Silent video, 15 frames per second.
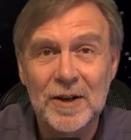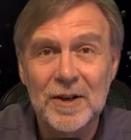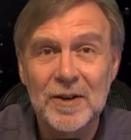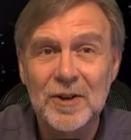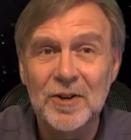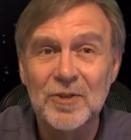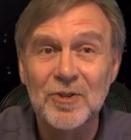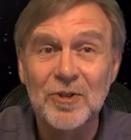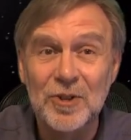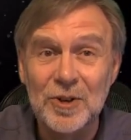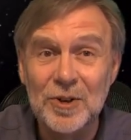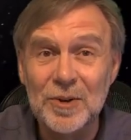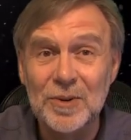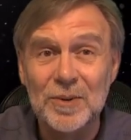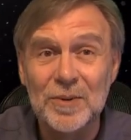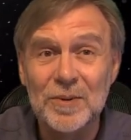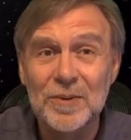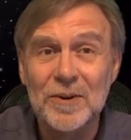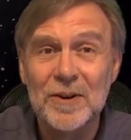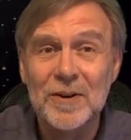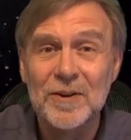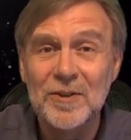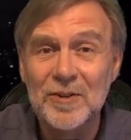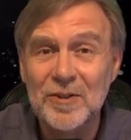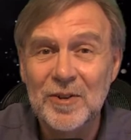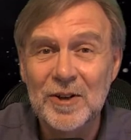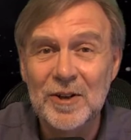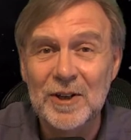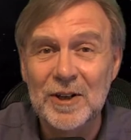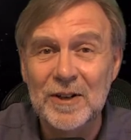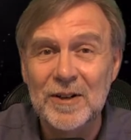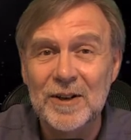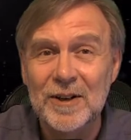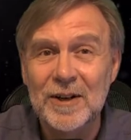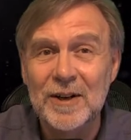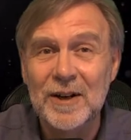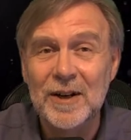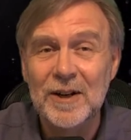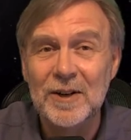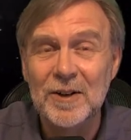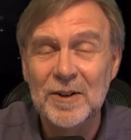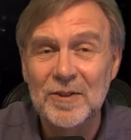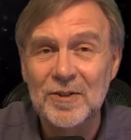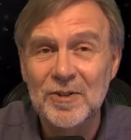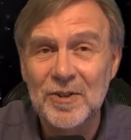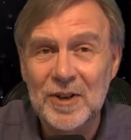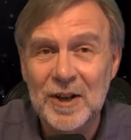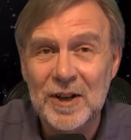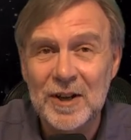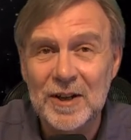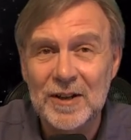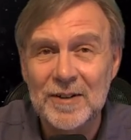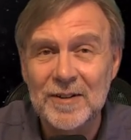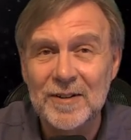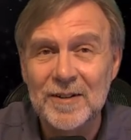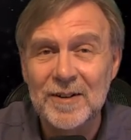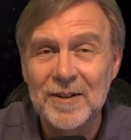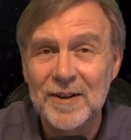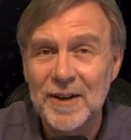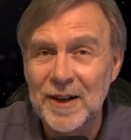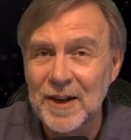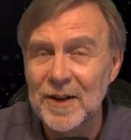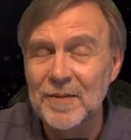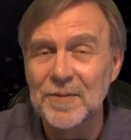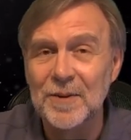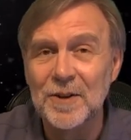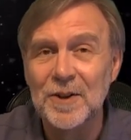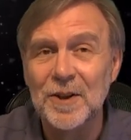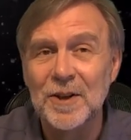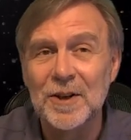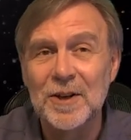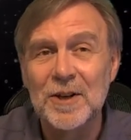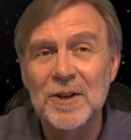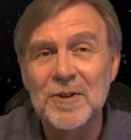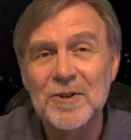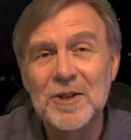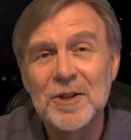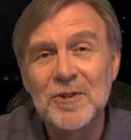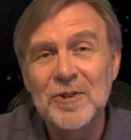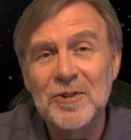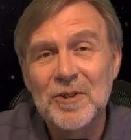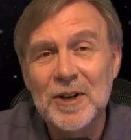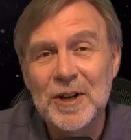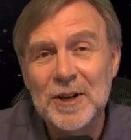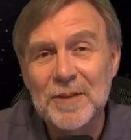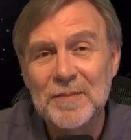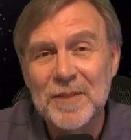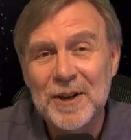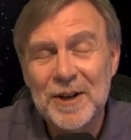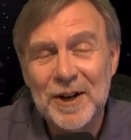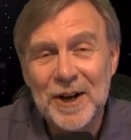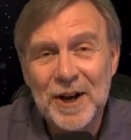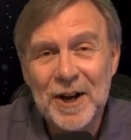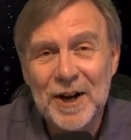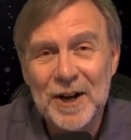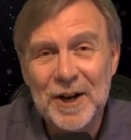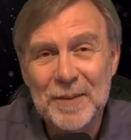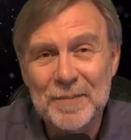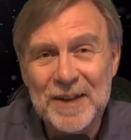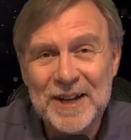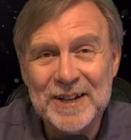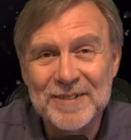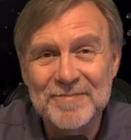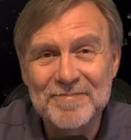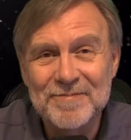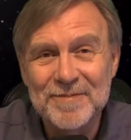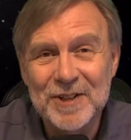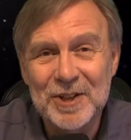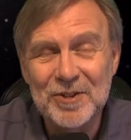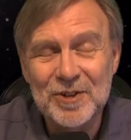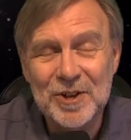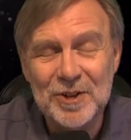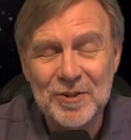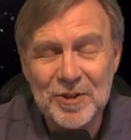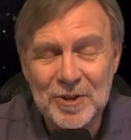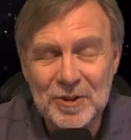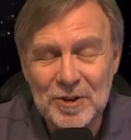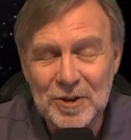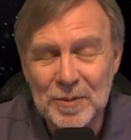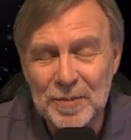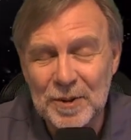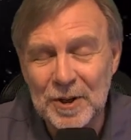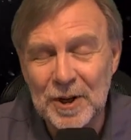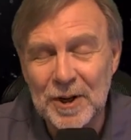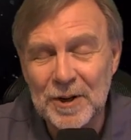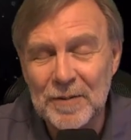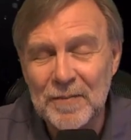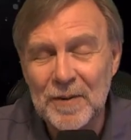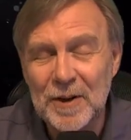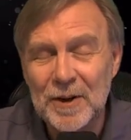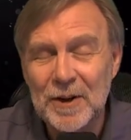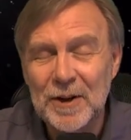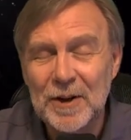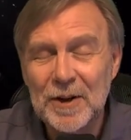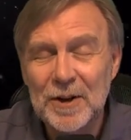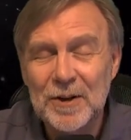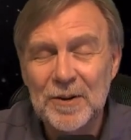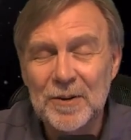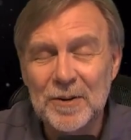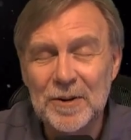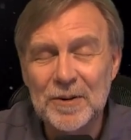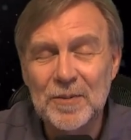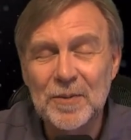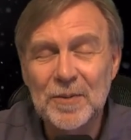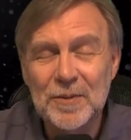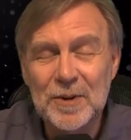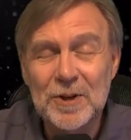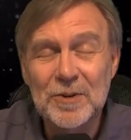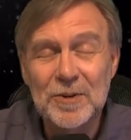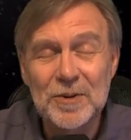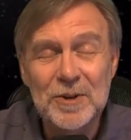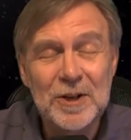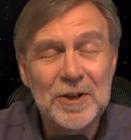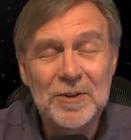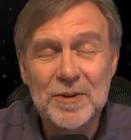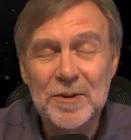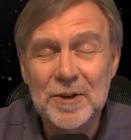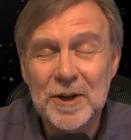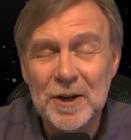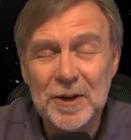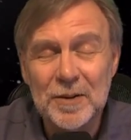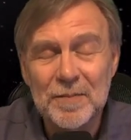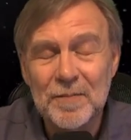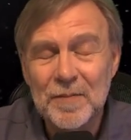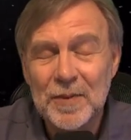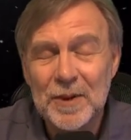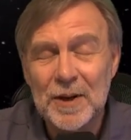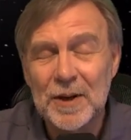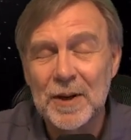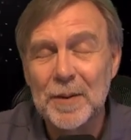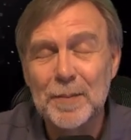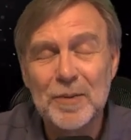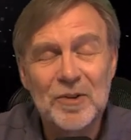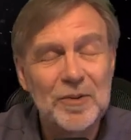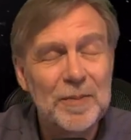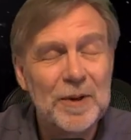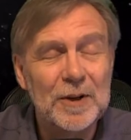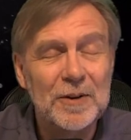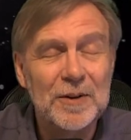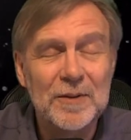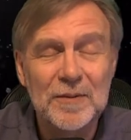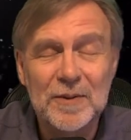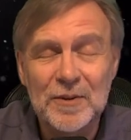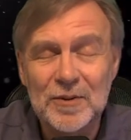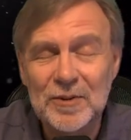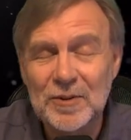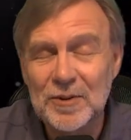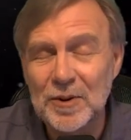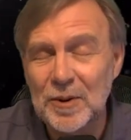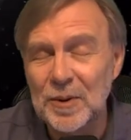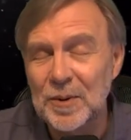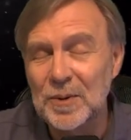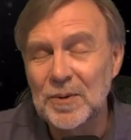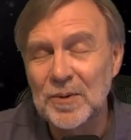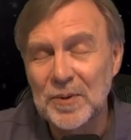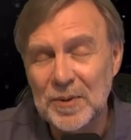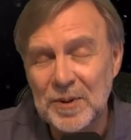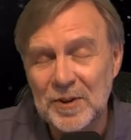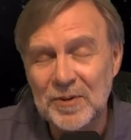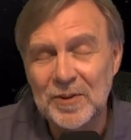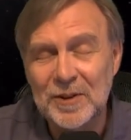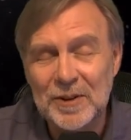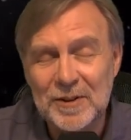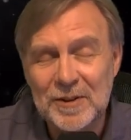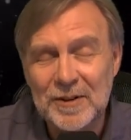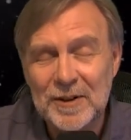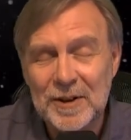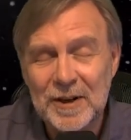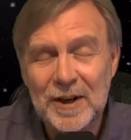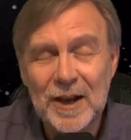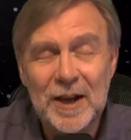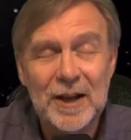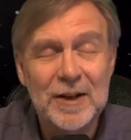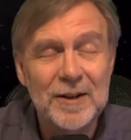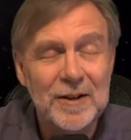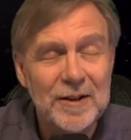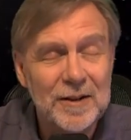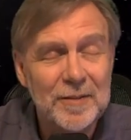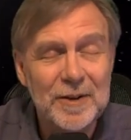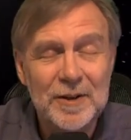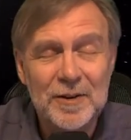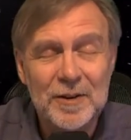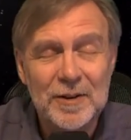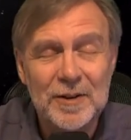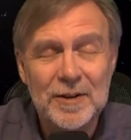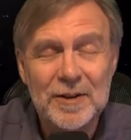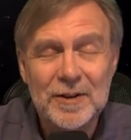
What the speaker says: because you see and understand everything. In Jesus' name, amen. Let us continue to pray. Lord, we do need your help. Our perspective is so twisted and limited,